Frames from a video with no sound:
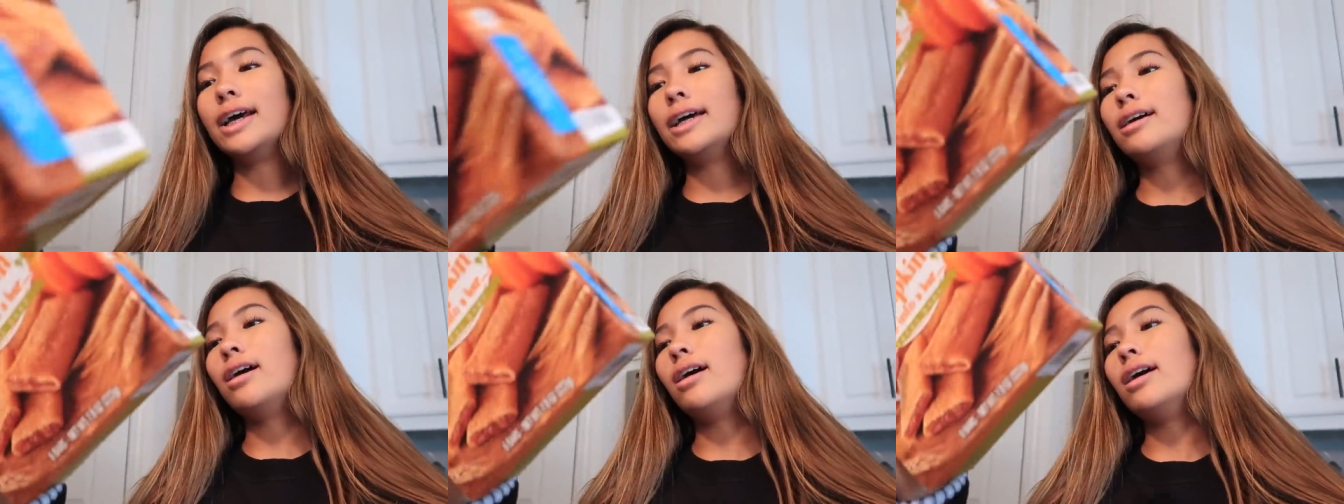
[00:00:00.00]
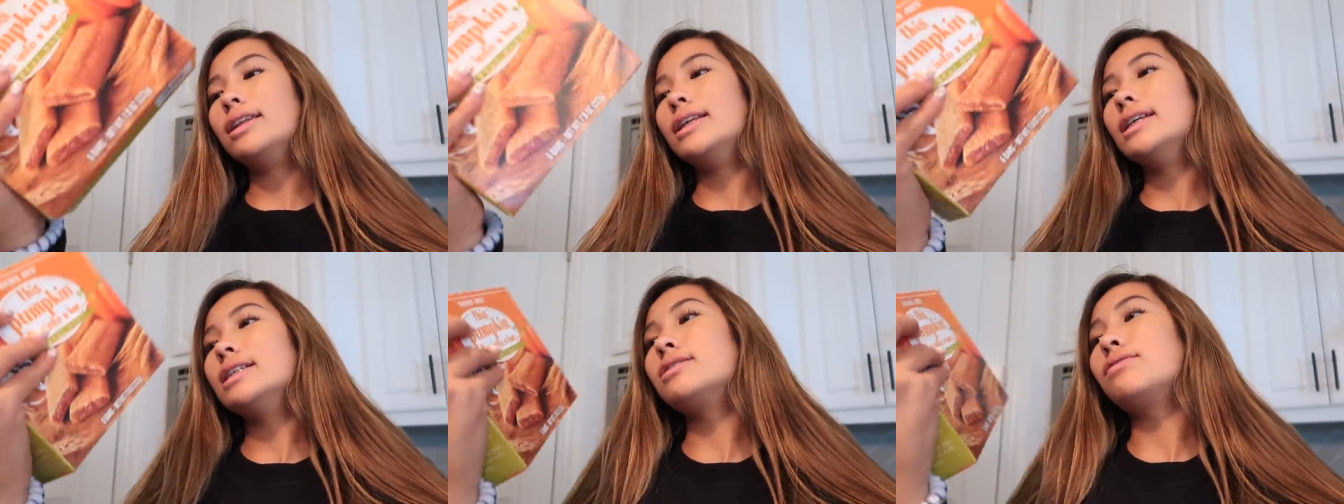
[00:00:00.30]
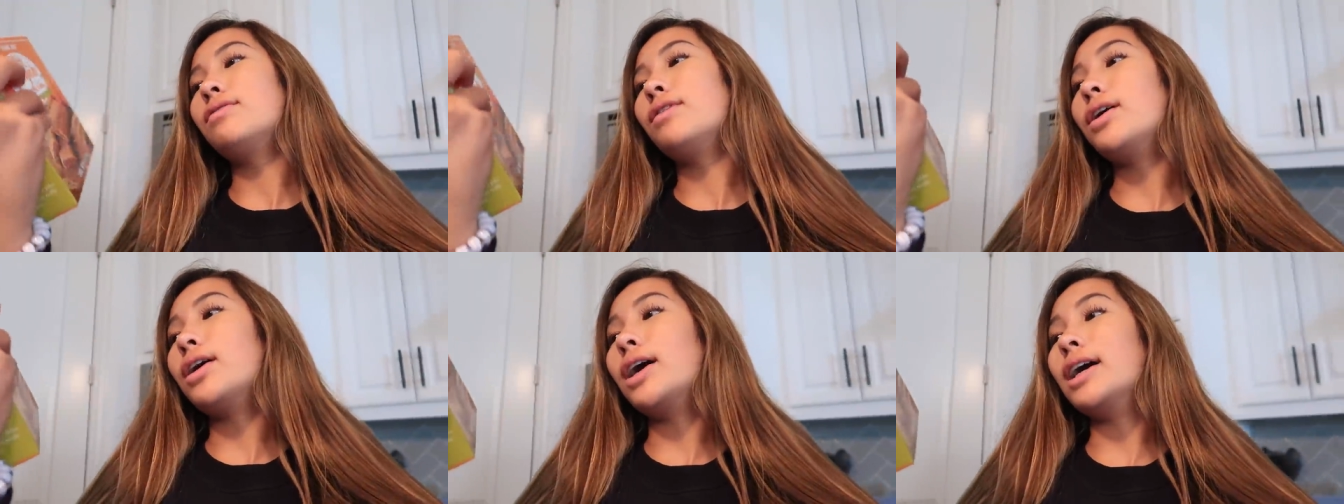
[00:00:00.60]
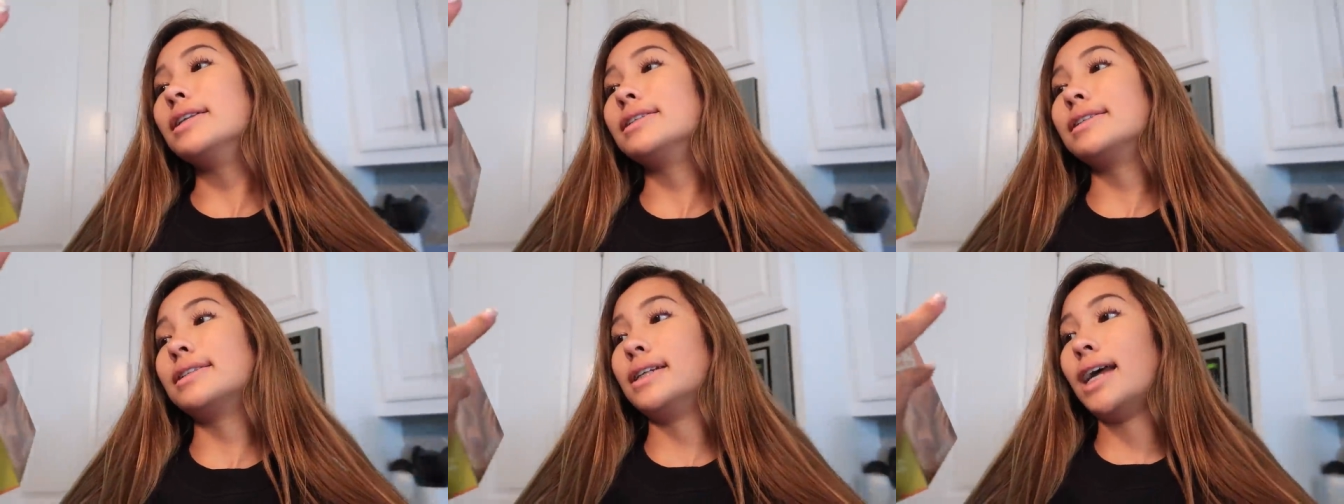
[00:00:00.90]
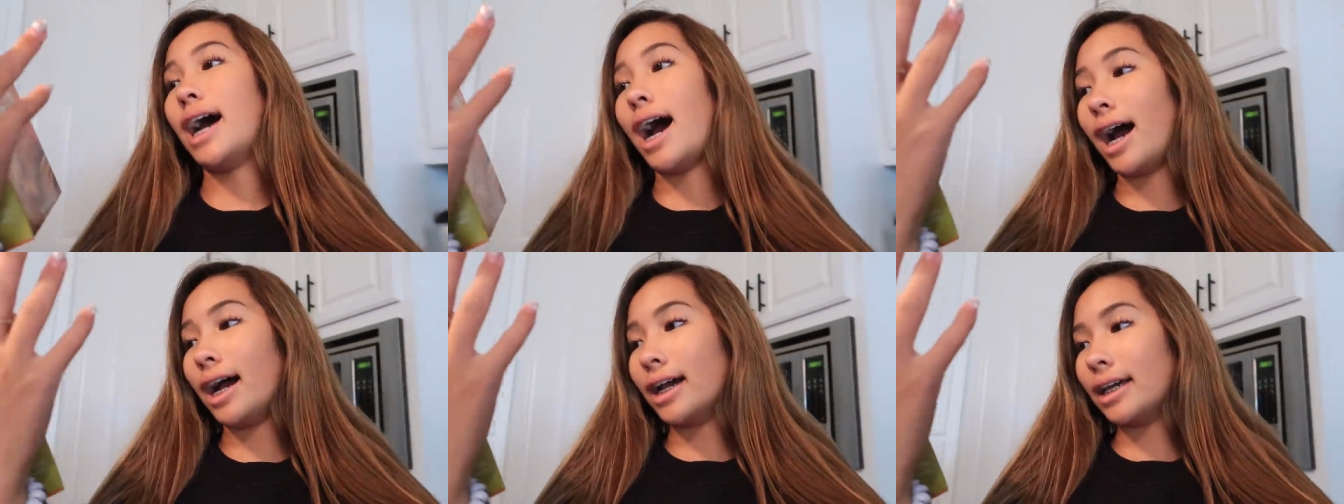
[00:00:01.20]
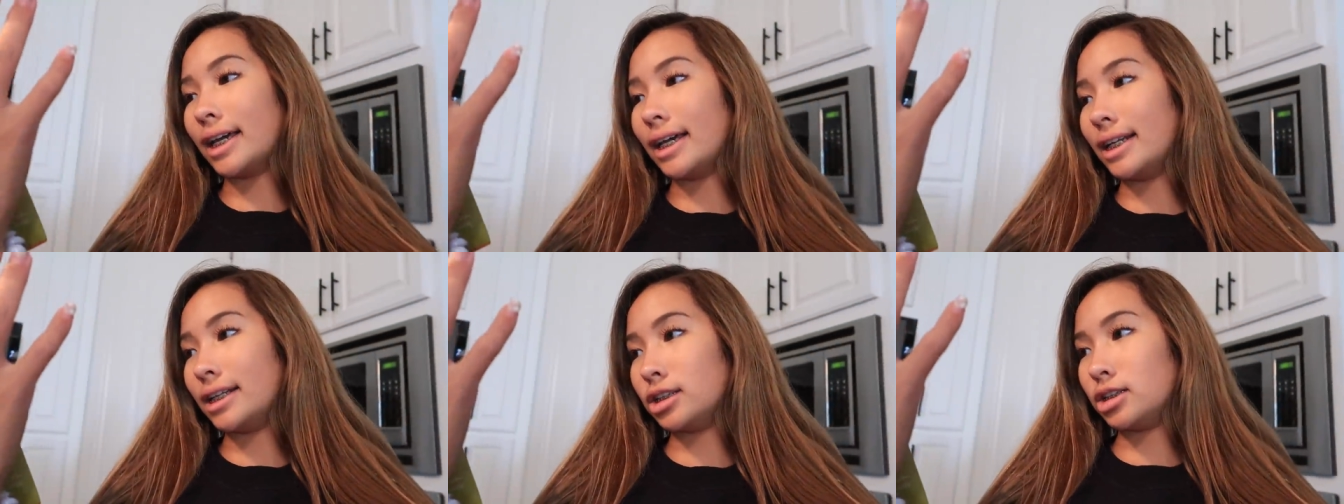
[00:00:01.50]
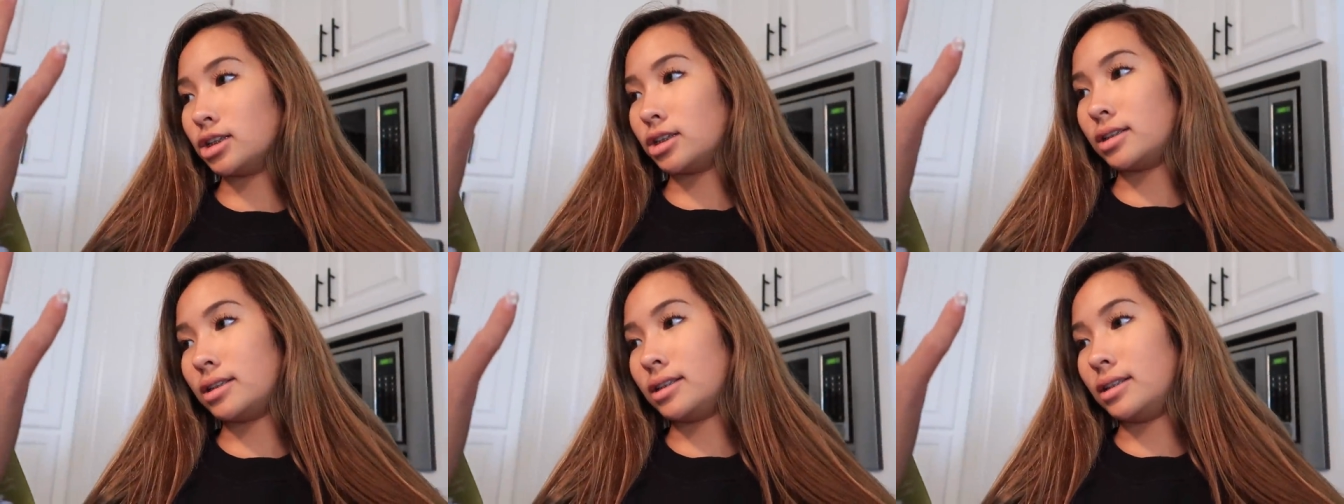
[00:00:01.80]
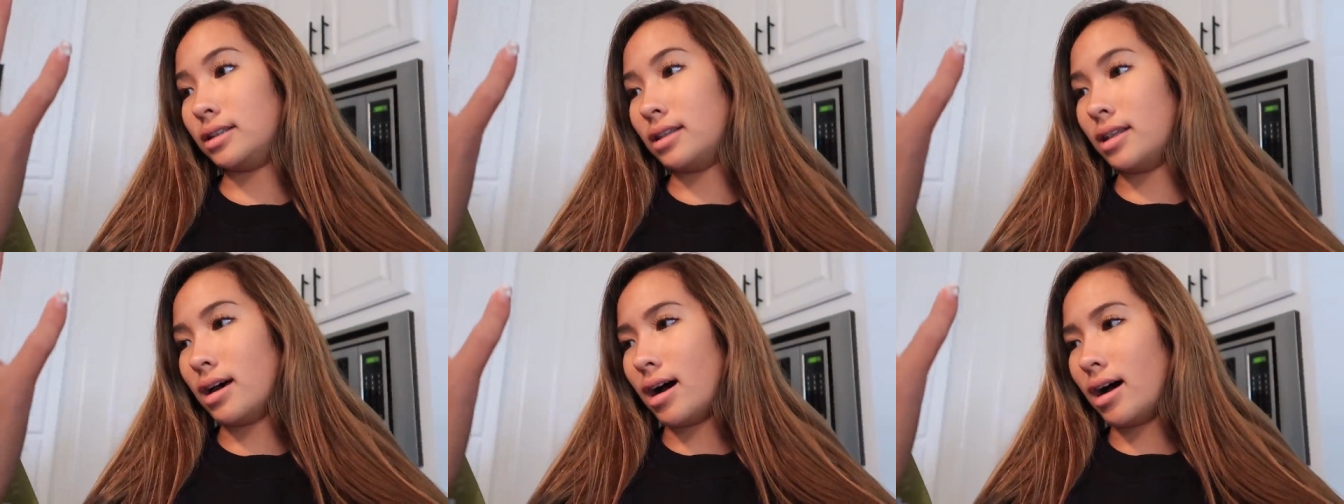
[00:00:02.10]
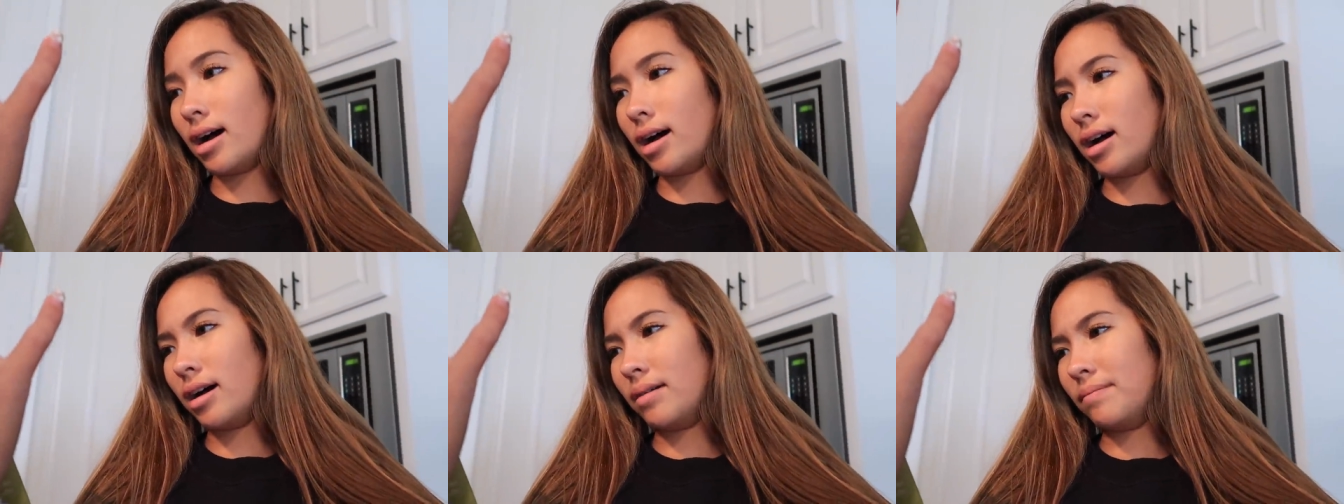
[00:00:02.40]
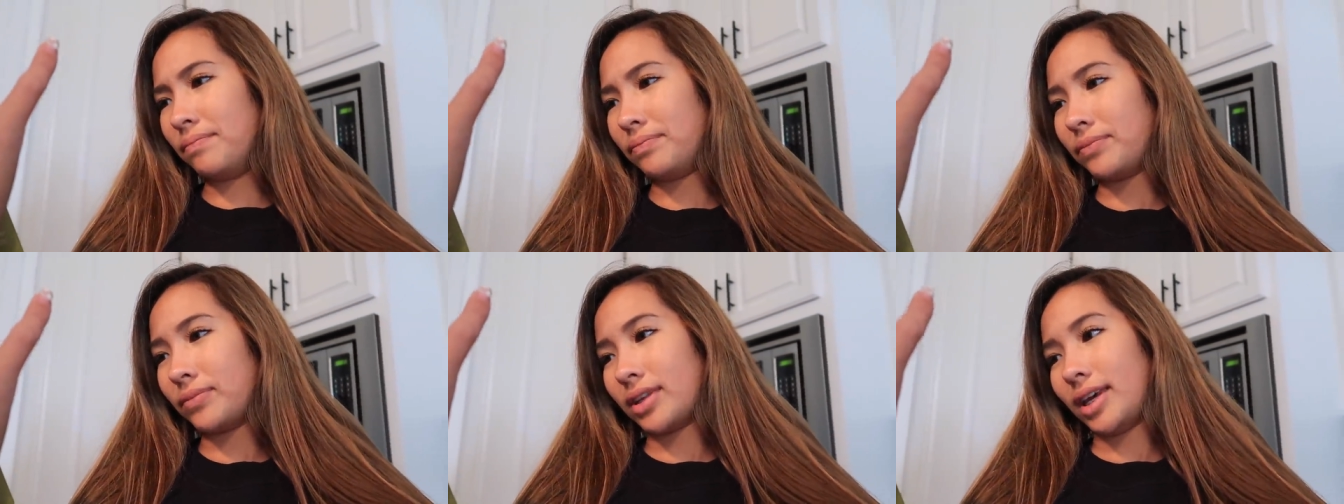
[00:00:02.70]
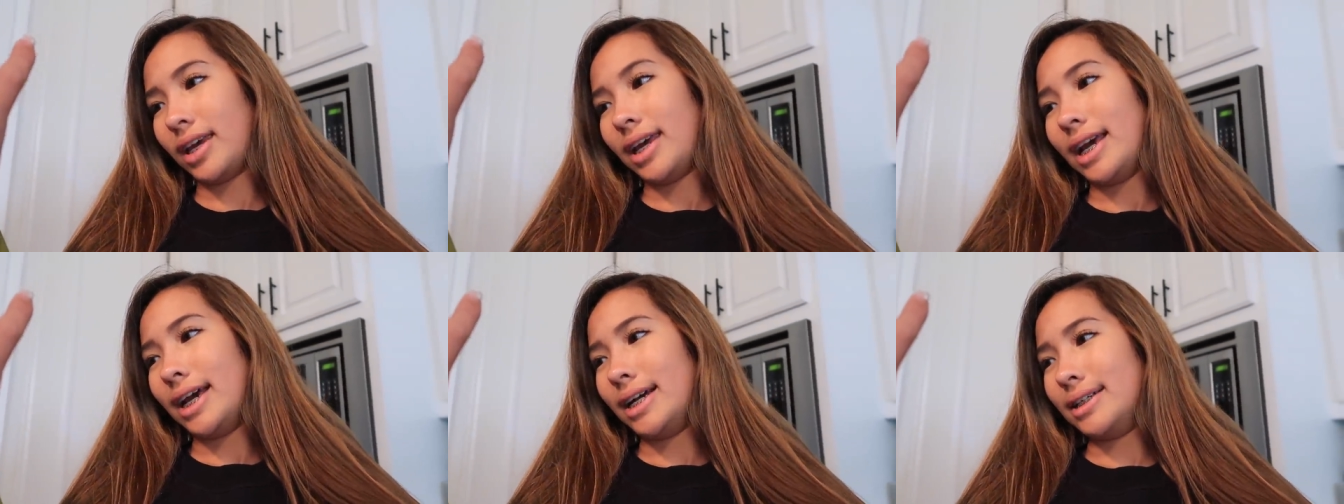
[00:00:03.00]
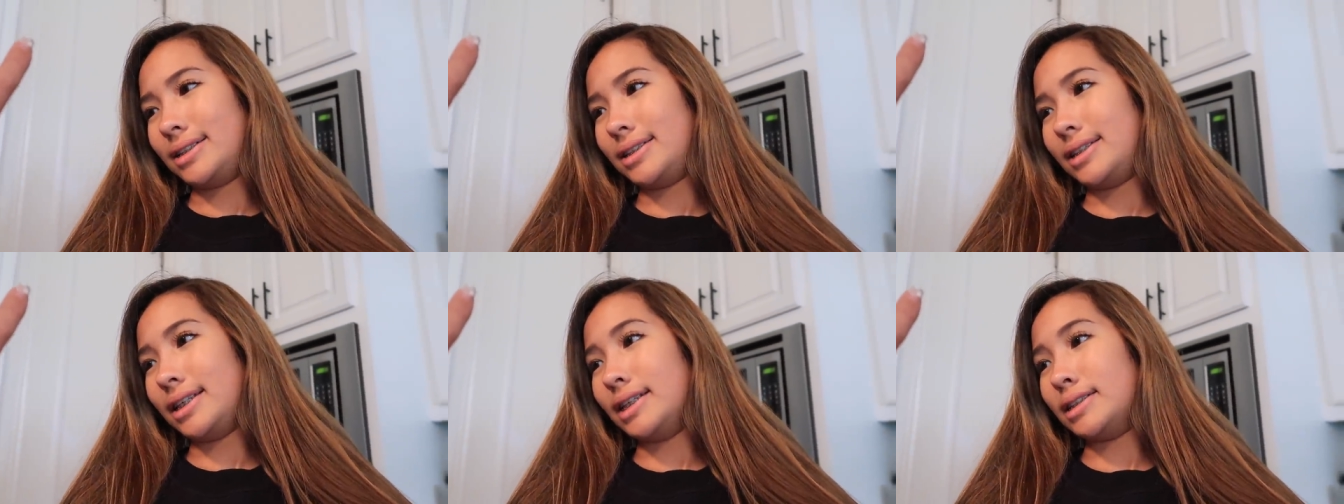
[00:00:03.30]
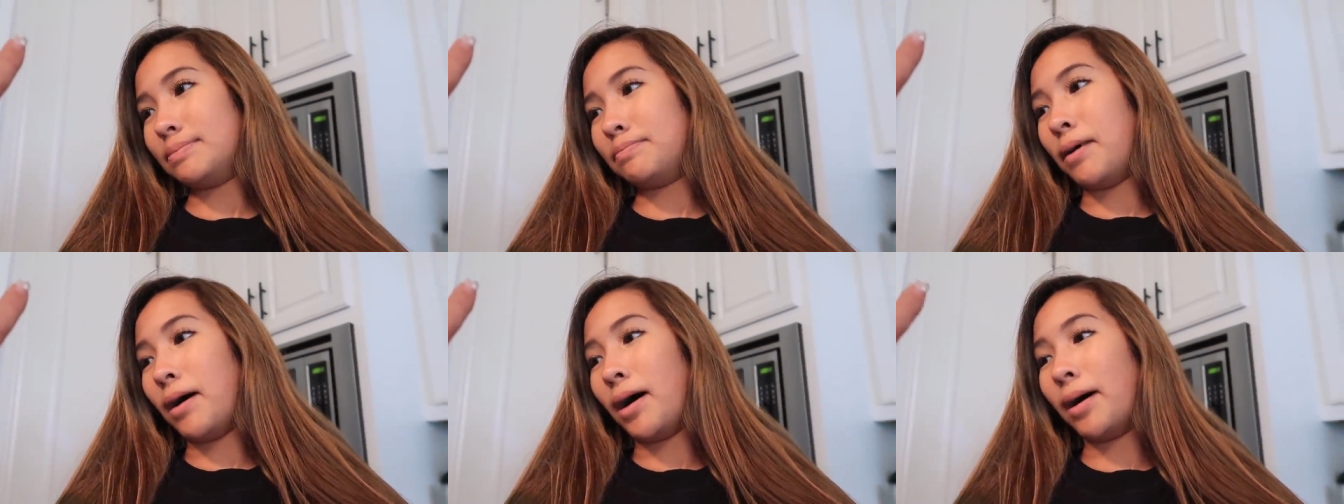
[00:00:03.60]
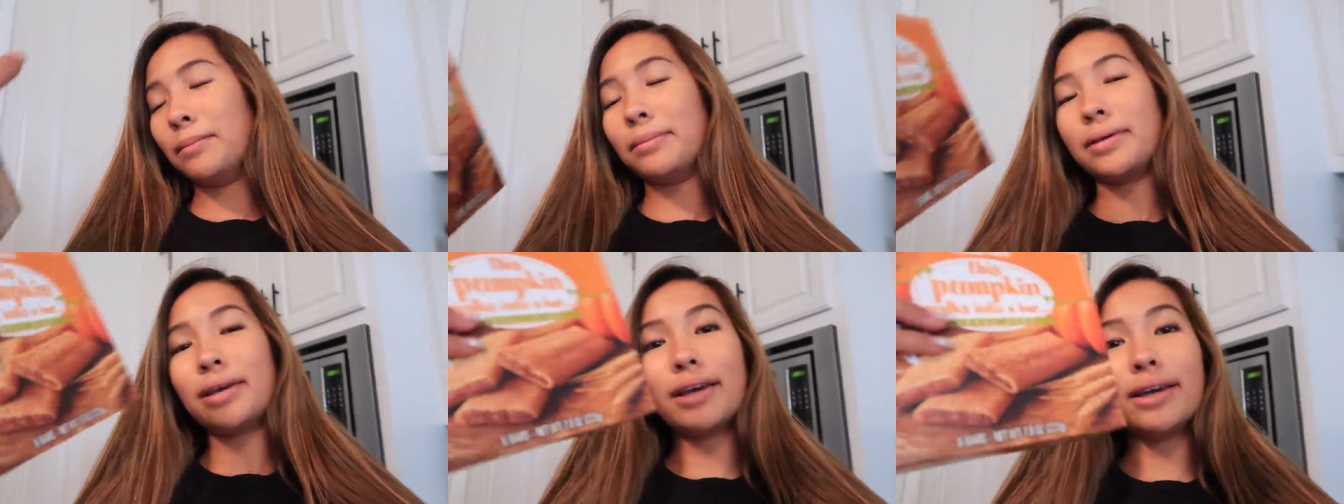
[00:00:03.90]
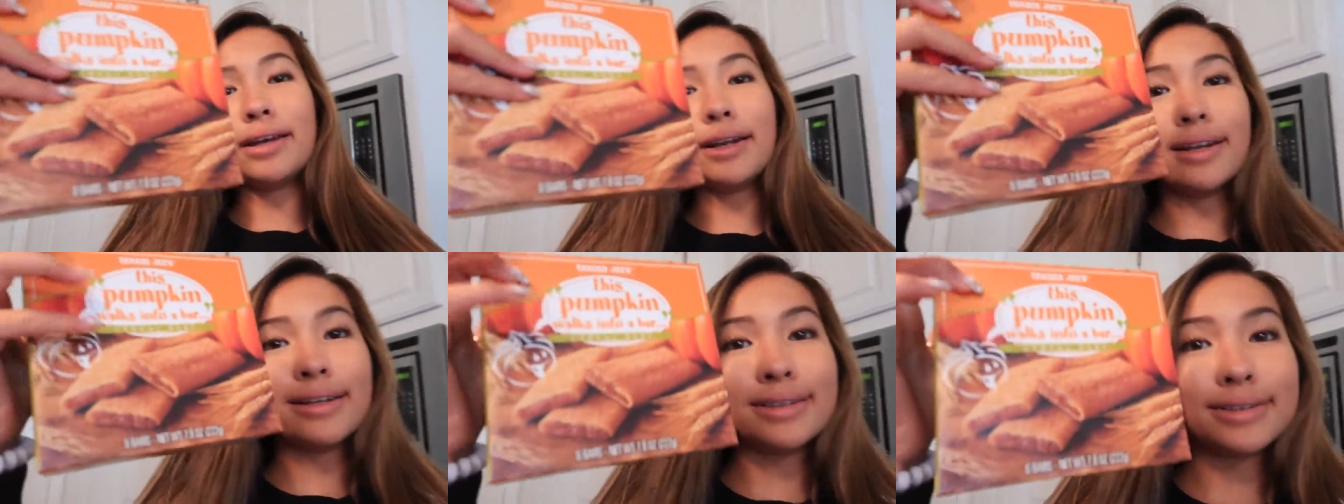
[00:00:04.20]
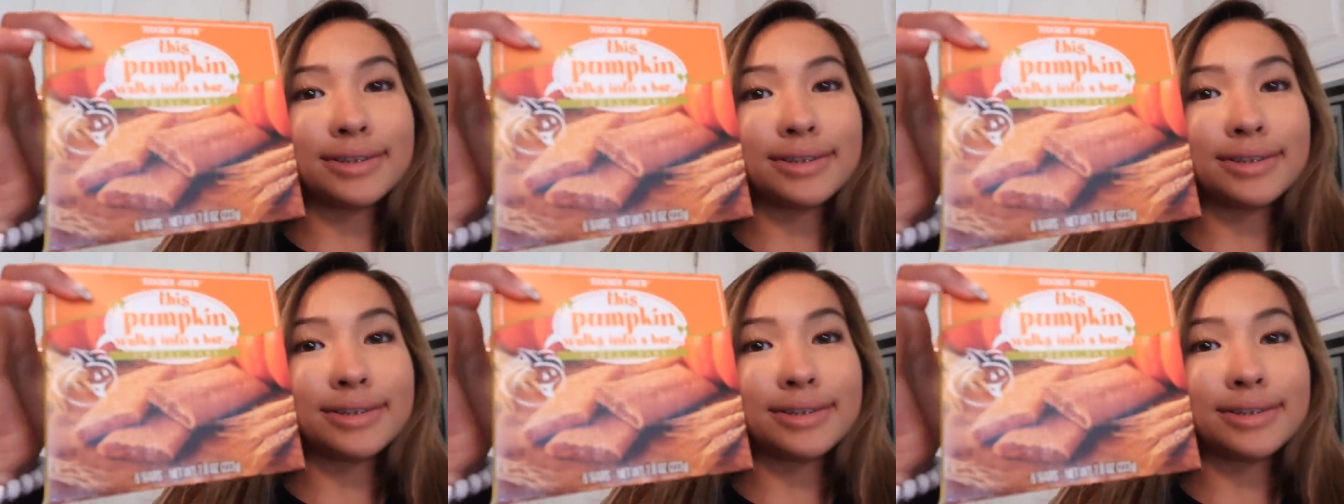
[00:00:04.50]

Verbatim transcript: I got this for a snack. It is, it's these pumpkin